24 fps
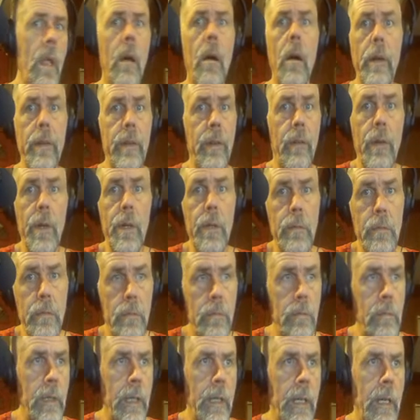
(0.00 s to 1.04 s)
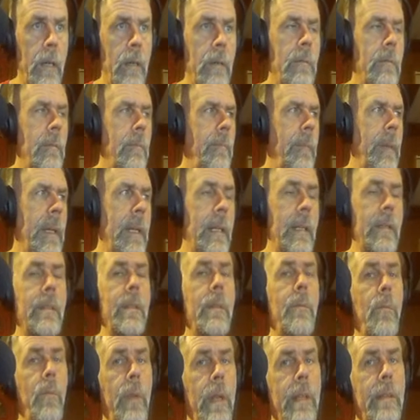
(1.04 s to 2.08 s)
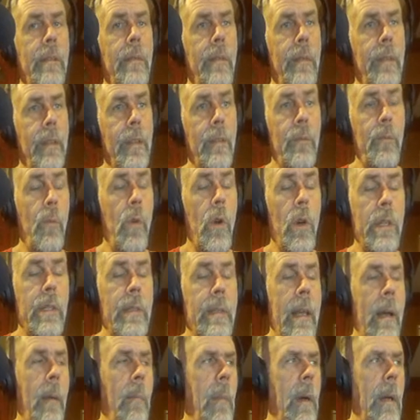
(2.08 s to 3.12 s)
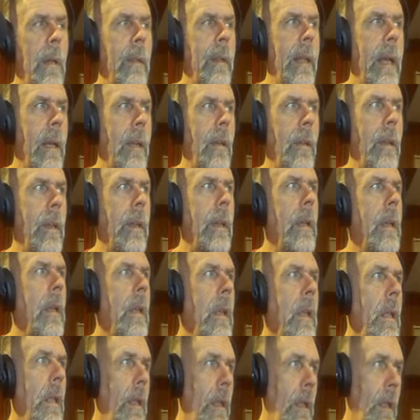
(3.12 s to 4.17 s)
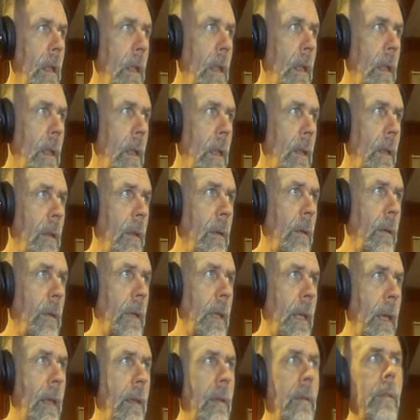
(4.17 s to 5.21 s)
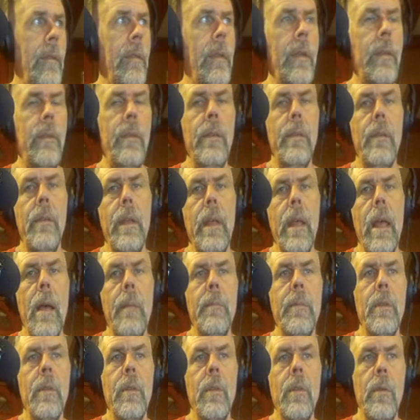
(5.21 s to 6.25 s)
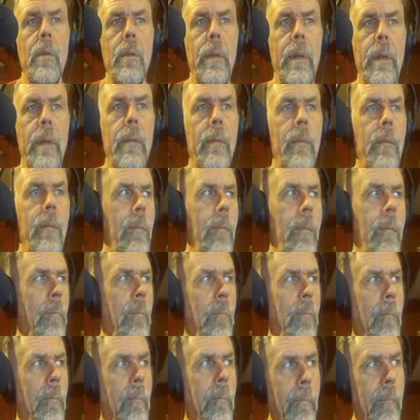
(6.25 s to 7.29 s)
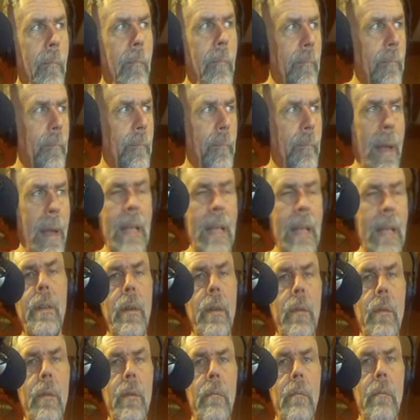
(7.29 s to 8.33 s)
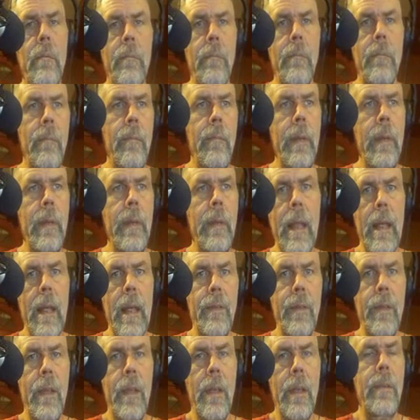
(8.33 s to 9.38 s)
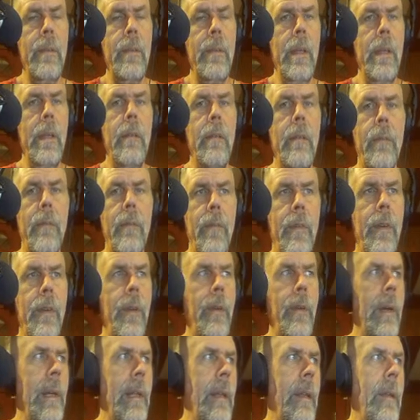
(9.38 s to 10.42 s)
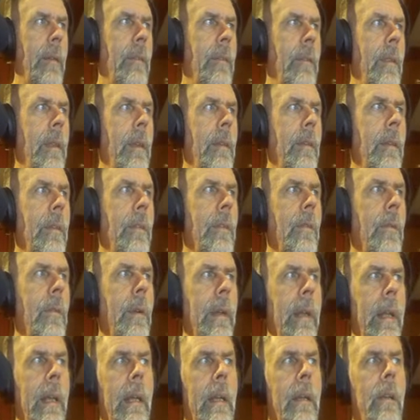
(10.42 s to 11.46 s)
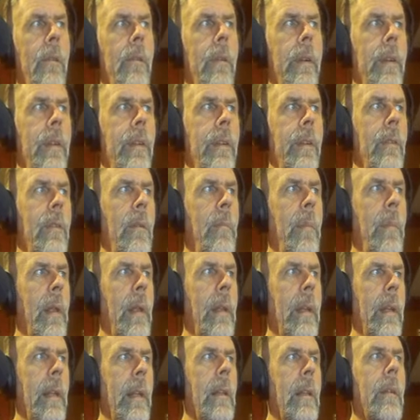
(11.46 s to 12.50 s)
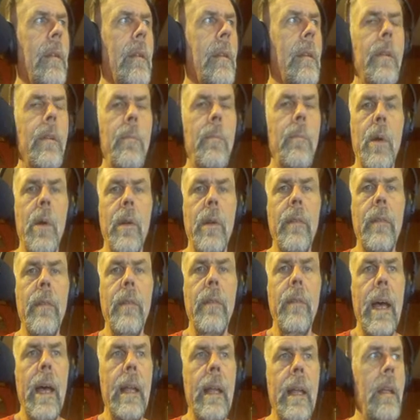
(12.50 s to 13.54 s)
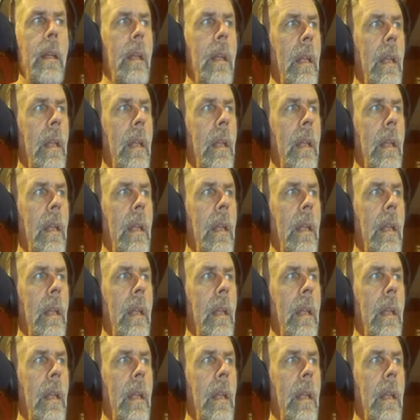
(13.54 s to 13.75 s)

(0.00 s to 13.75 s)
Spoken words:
on your own, because it just works that good. Okay, this is the absolute basic necessity for doing this. This is going to increase your ability to burn fat,